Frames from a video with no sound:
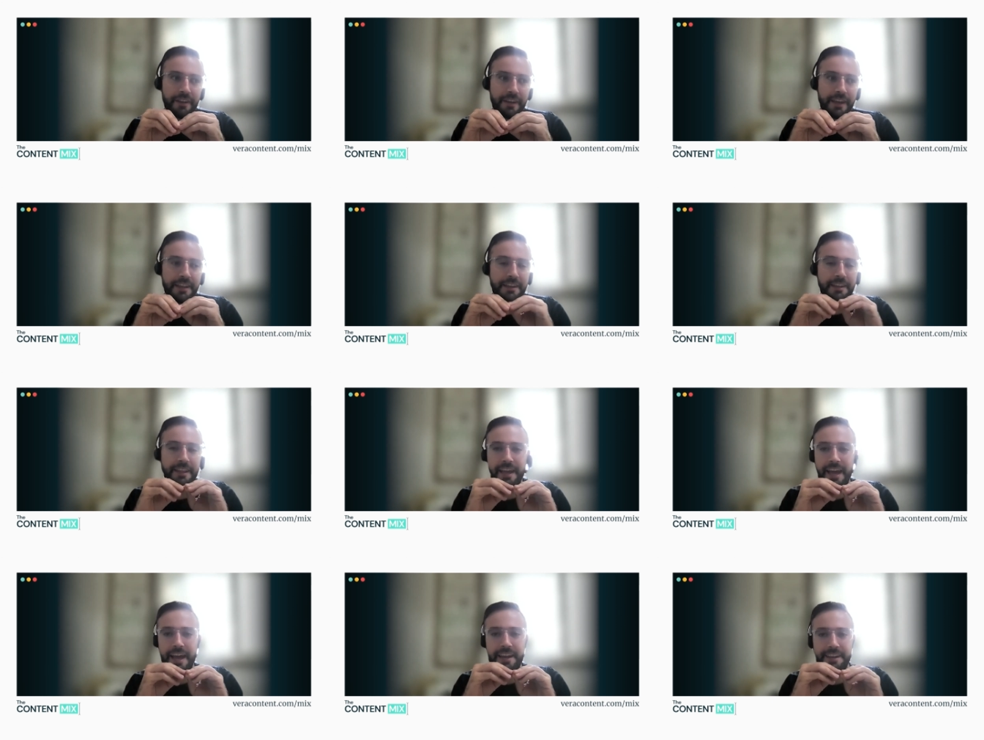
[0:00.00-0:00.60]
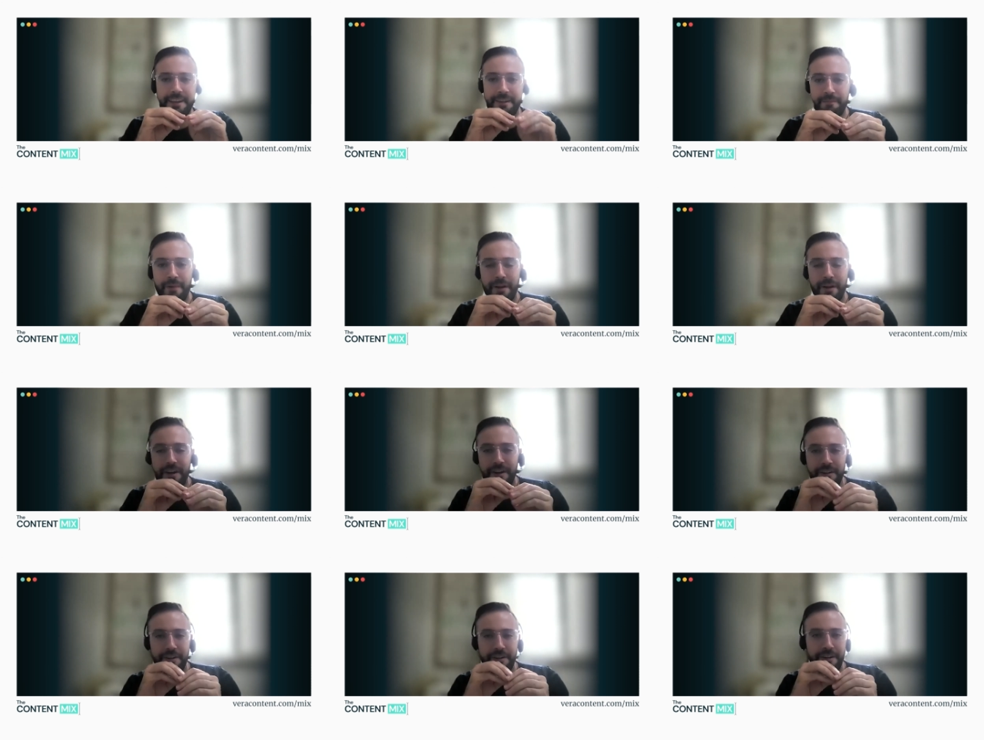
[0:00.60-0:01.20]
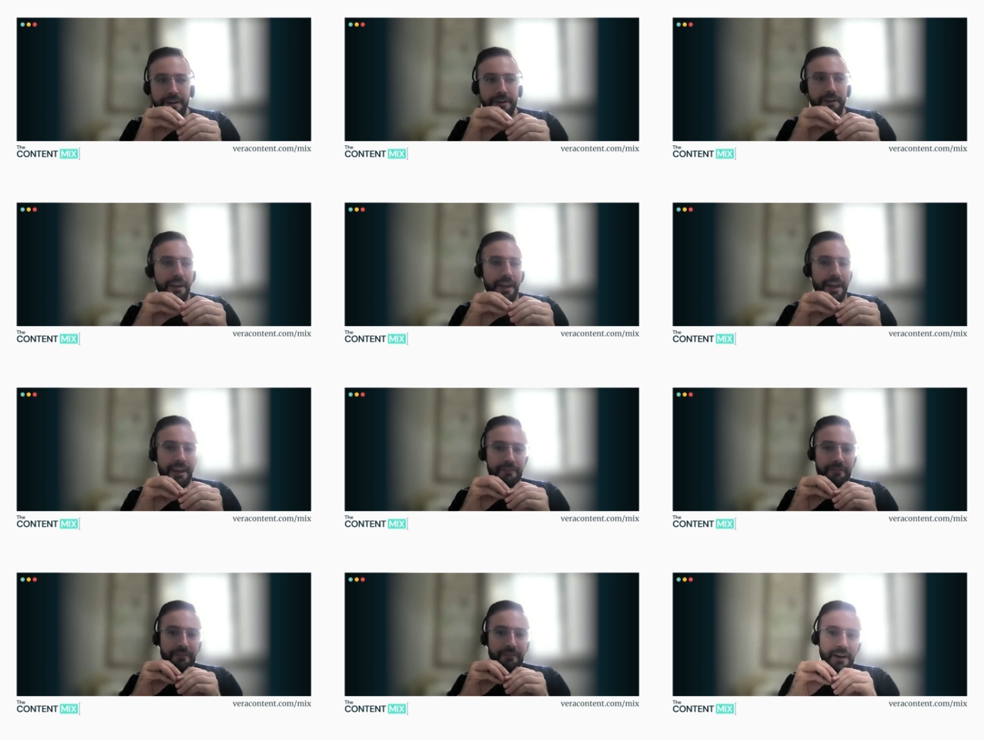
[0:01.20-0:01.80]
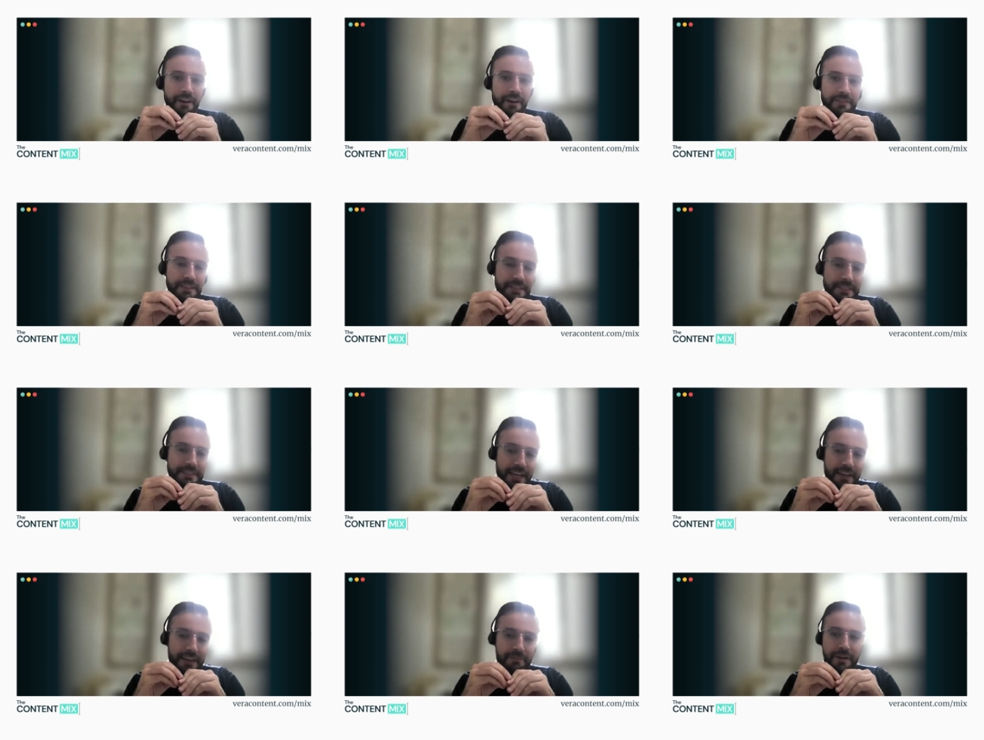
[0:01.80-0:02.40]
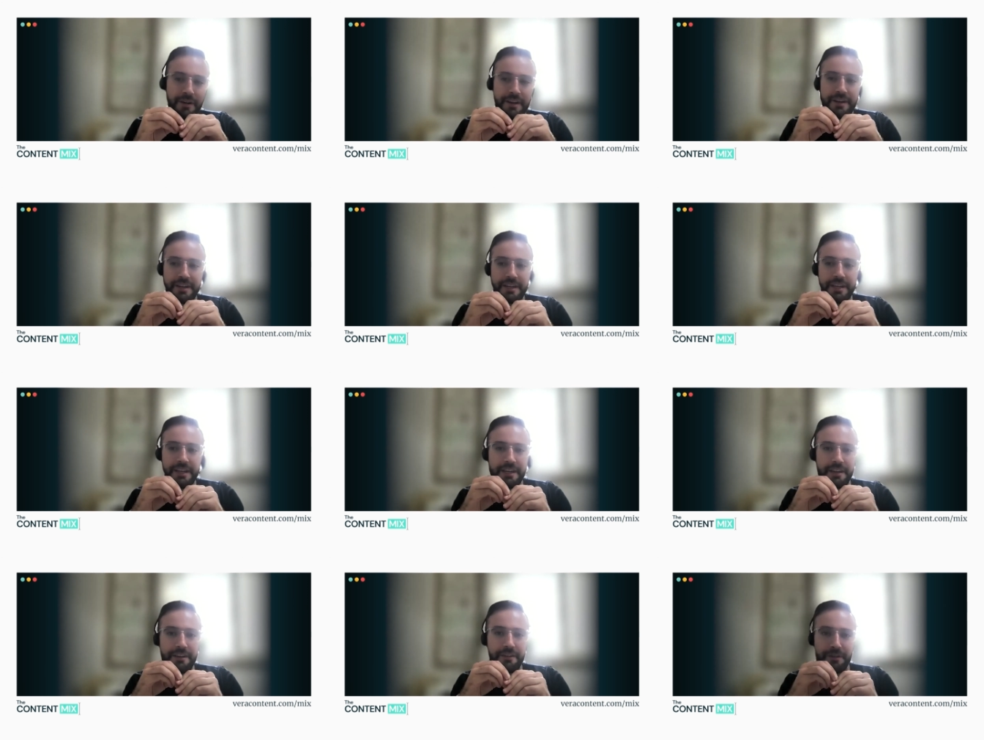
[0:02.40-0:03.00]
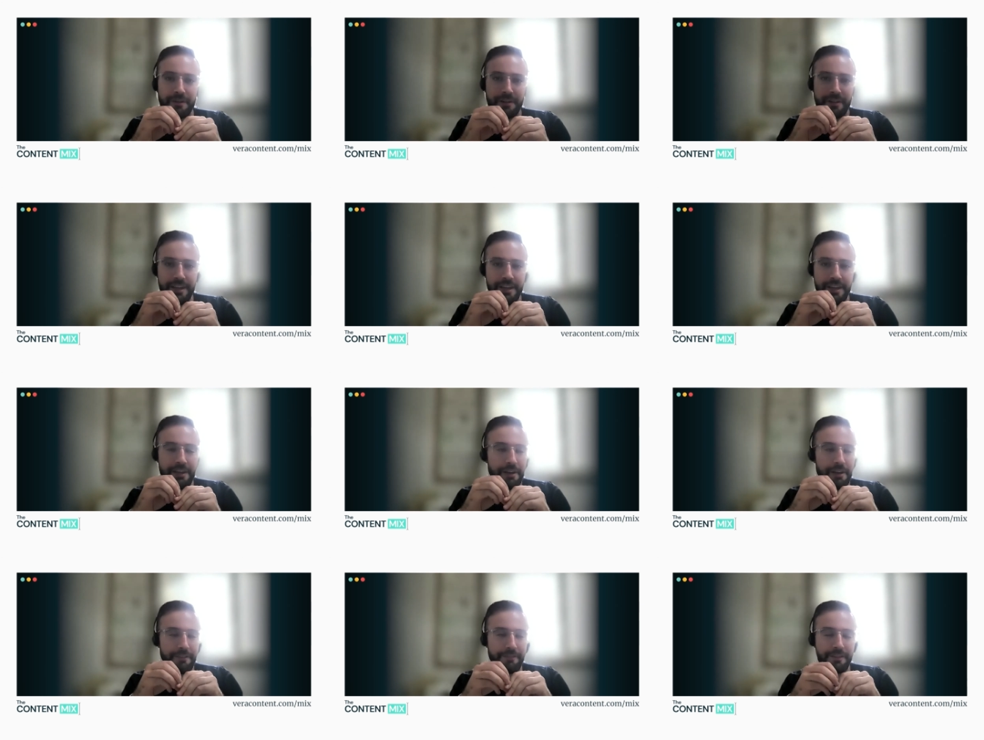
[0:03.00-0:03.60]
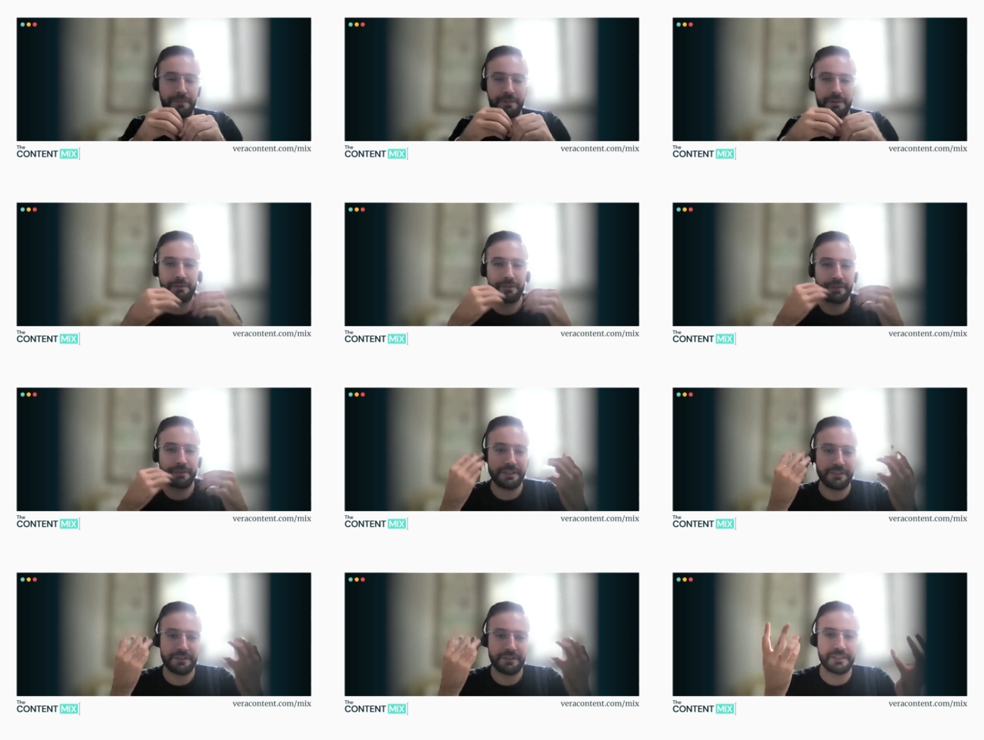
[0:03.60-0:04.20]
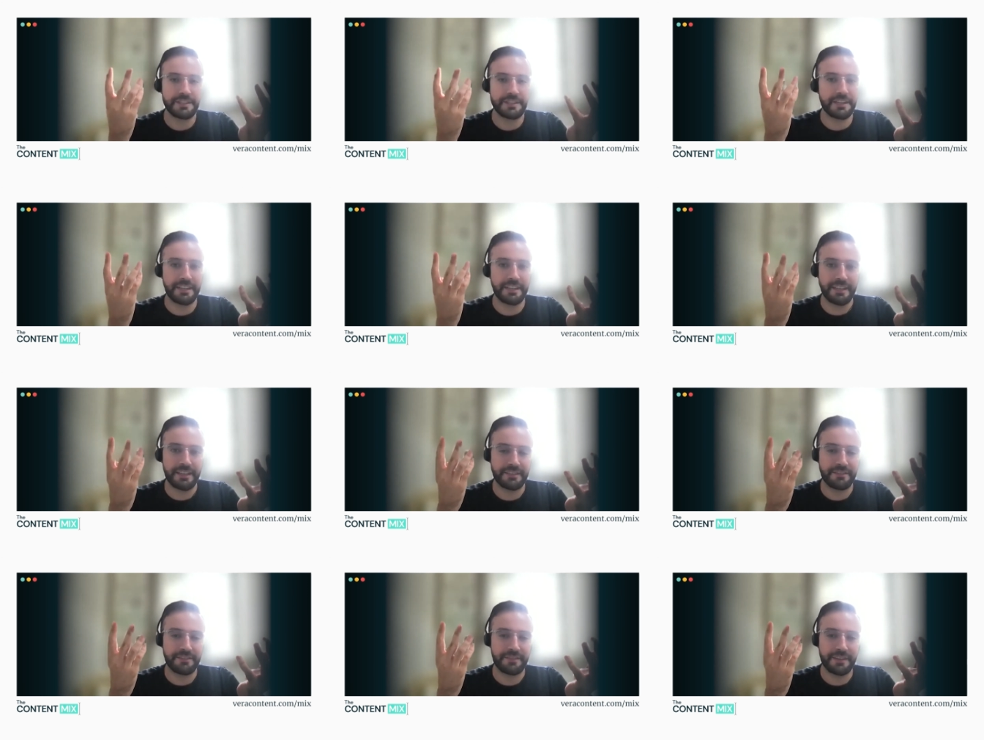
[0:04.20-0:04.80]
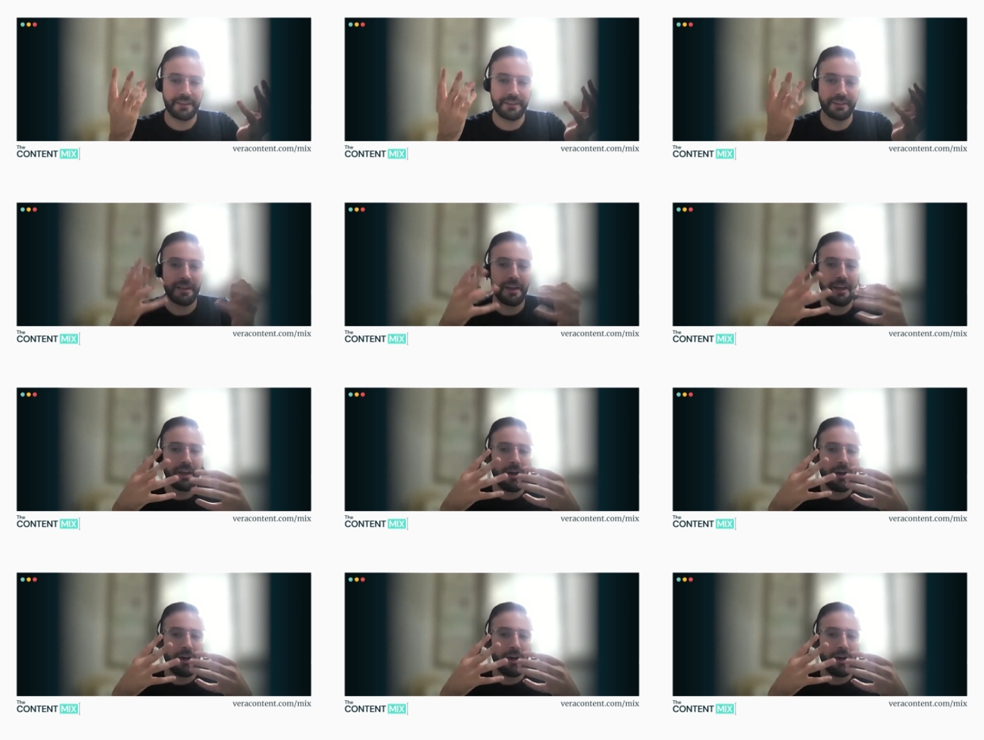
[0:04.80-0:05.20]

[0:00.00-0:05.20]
can like any marketer get involved in tech marketing, or like if someone was interested in this field,